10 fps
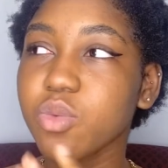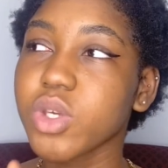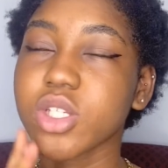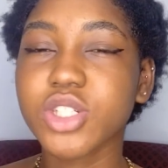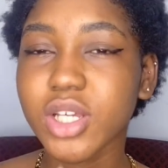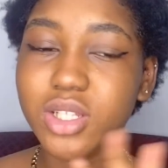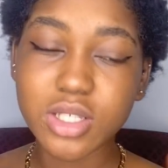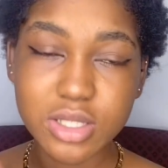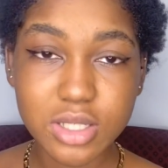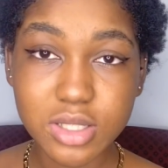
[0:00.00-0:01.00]
checked his
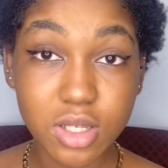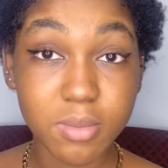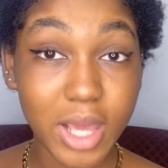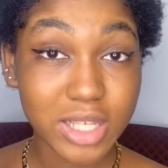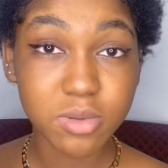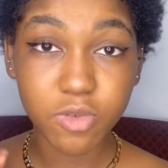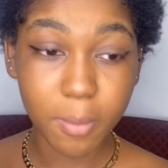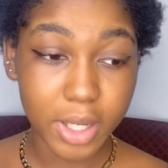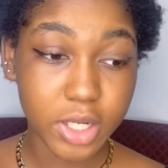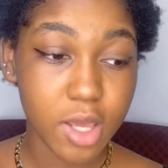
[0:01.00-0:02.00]
system, he asked me for my
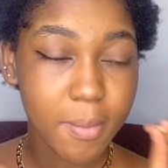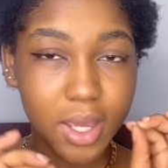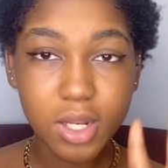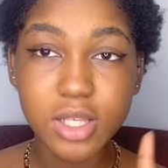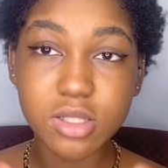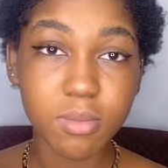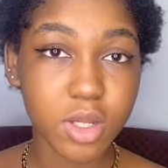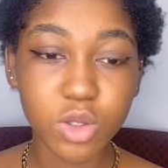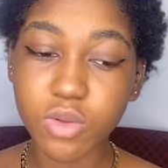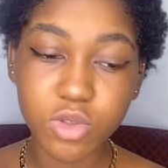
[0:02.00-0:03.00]
name, my index number, and all
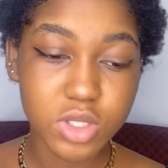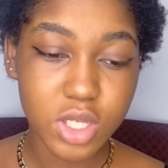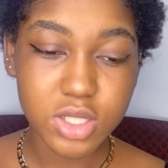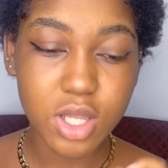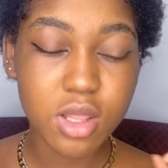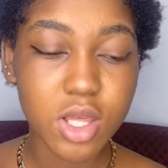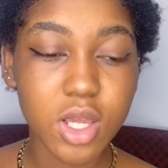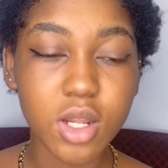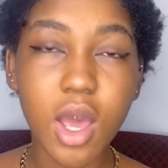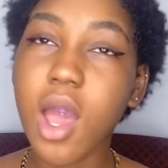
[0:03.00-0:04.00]
of those things. And then
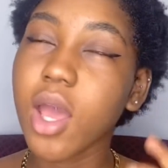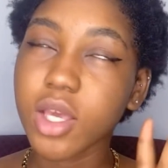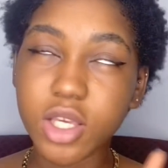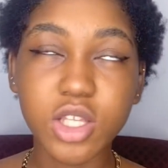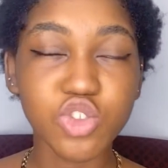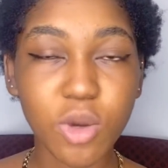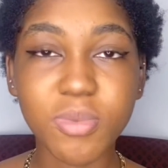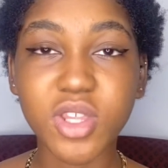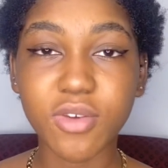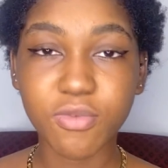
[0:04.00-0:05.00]
he dropped a
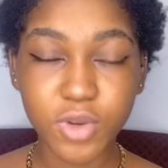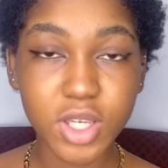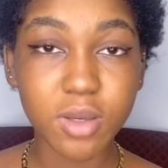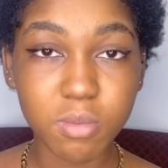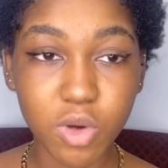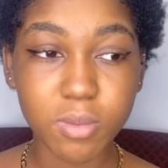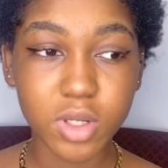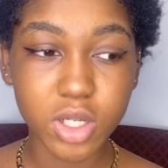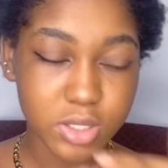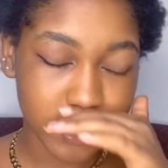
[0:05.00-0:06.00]
freaking bomb on
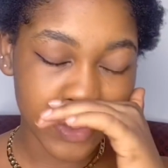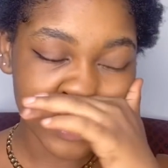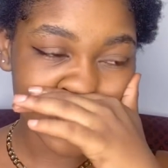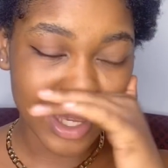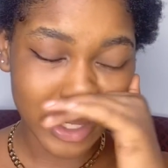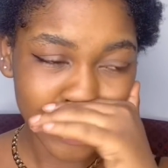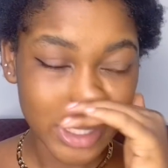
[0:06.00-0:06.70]
us. He was like,